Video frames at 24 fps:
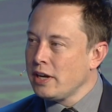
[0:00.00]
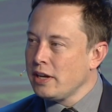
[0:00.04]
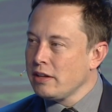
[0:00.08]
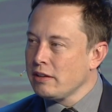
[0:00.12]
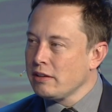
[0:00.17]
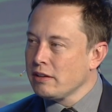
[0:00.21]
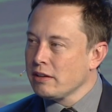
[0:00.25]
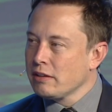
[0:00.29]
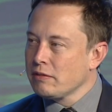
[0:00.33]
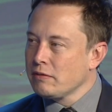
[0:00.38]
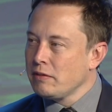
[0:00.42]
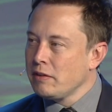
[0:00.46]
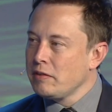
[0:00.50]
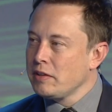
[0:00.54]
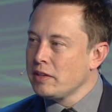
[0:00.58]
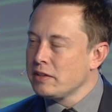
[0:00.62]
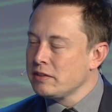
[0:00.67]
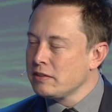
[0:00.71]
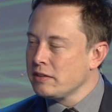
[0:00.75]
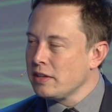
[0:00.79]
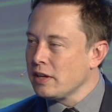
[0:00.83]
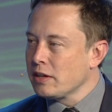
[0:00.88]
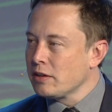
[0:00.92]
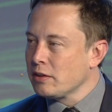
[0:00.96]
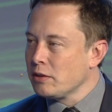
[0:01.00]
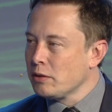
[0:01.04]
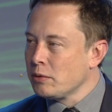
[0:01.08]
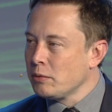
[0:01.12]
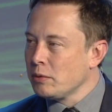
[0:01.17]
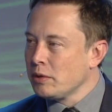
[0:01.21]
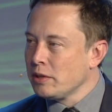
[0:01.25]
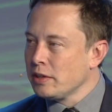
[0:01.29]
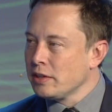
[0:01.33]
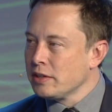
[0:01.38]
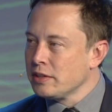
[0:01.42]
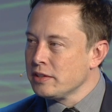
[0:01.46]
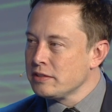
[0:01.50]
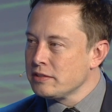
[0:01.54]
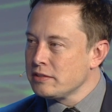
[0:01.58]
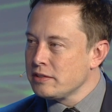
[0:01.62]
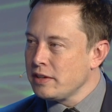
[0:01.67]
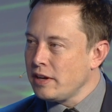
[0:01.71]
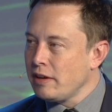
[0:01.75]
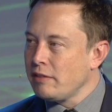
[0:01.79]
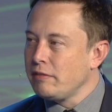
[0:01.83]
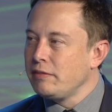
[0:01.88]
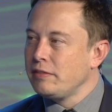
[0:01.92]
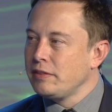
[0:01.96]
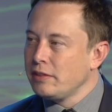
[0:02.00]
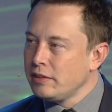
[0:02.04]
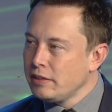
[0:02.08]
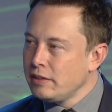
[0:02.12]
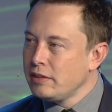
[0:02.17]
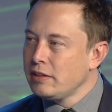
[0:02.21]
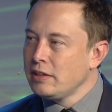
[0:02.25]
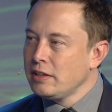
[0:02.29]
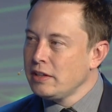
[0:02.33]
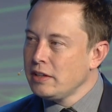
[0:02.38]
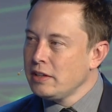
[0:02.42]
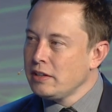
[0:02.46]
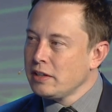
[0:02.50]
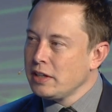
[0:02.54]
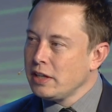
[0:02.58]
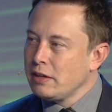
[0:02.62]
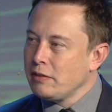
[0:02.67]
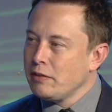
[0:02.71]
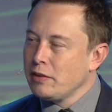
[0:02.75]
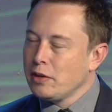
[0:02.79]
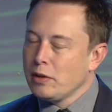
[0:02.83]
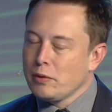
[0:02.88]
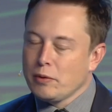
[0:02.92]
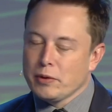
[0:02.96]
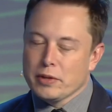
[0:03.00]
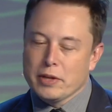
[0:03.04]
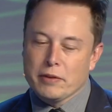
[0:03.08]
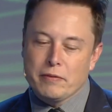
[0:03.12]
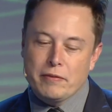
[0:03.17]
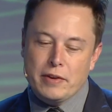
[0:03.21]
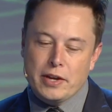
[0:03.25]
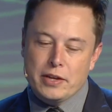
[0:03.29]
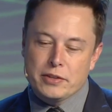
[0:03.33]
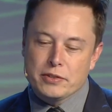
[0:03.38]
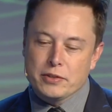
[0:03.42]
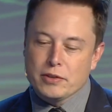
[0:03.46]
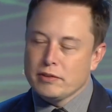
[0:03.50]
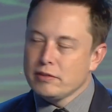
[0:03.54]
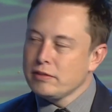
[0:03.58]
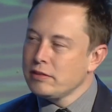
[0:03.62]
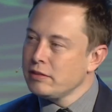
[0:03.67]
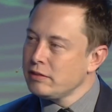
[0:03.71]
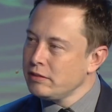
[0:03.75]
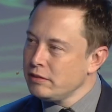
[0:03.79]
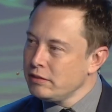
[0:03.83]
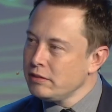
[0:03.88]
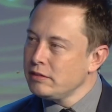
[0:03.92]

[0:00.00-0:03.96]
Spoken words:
and I think maybe that goodwill is helpful. You never know whether it pays off.